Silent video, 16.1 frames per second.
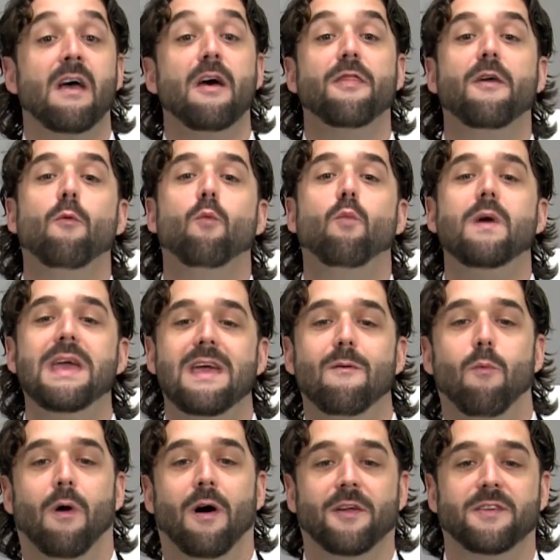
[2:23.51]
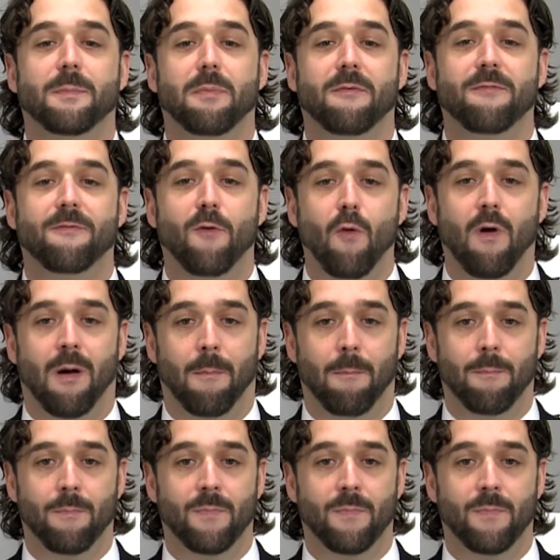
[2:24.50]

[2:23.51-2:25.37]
that we want to perform.